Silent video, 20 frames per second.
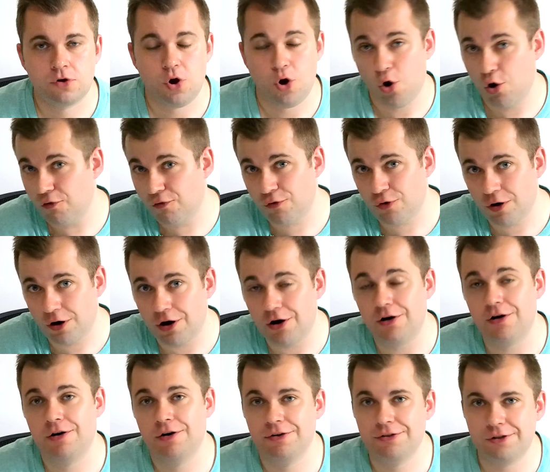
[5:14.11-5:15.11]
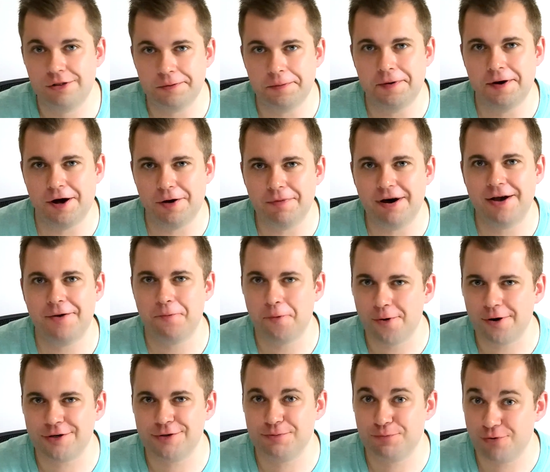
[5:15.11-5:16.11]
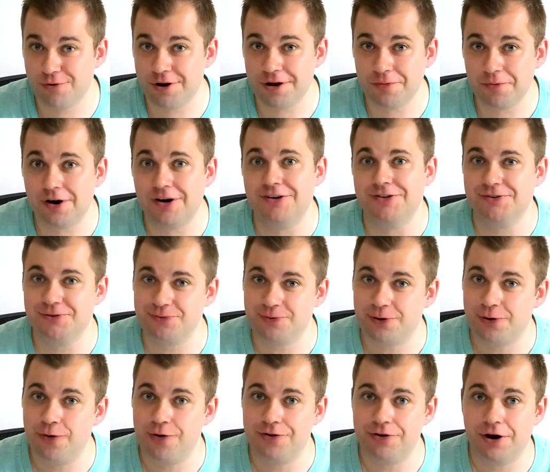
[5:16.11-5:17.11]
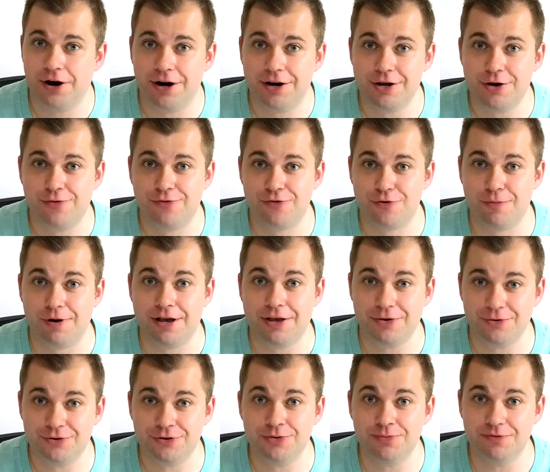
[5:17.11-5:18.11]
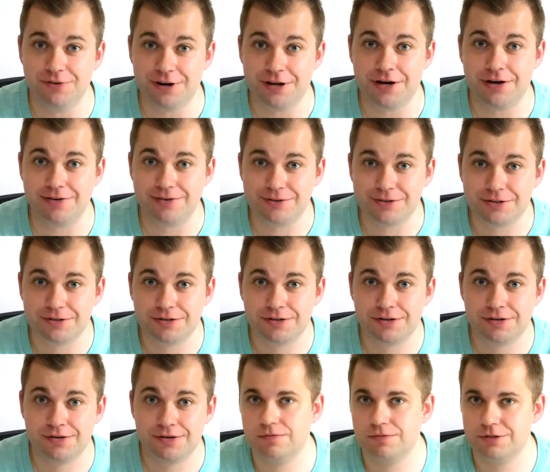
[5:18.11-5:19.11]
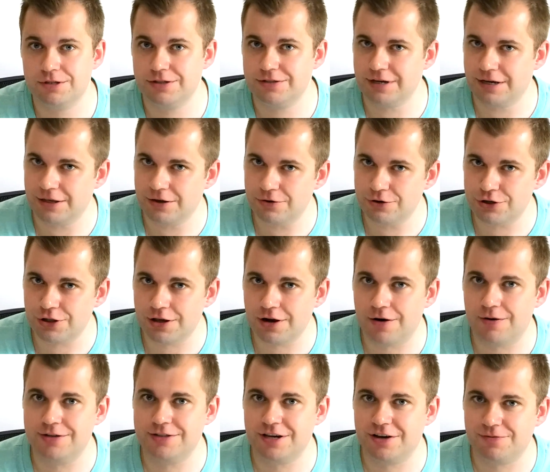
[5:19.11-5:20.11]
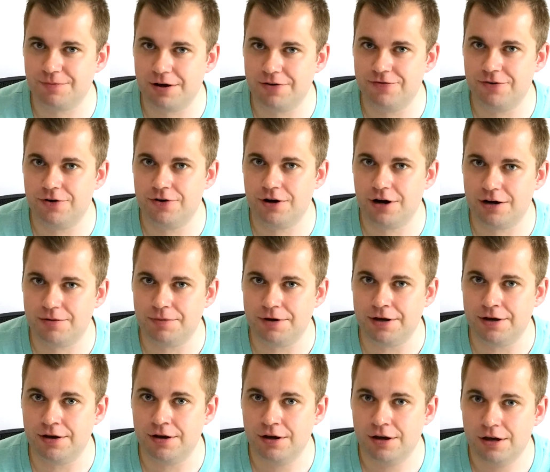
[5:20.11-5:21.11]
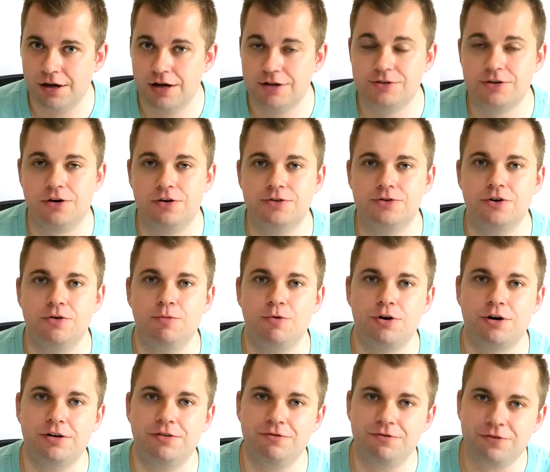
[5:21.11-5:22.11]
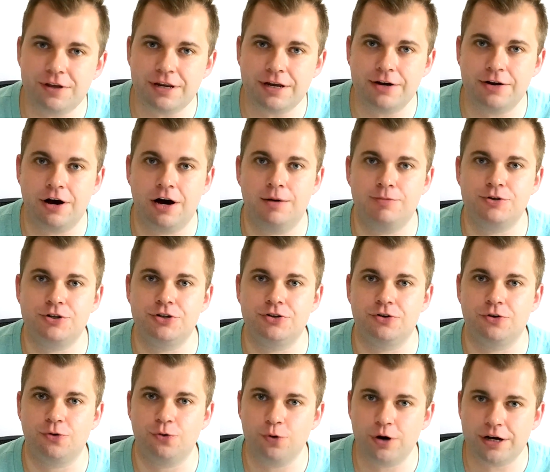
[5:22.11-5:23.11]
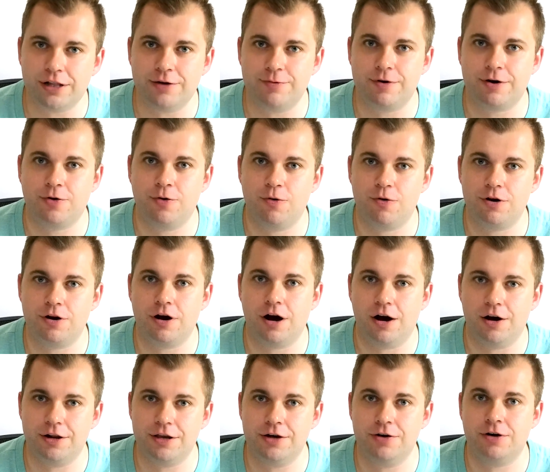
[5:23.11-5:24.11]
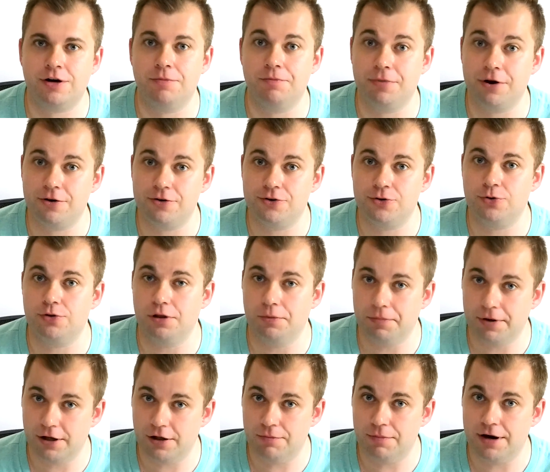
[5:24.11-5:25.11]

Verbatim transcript: Overall, the lapel mic works pretty well to record audio for my YouTube videos. Since I usually always have my phone on me, it's also a more convenient option to quickly record audio compared to a lapel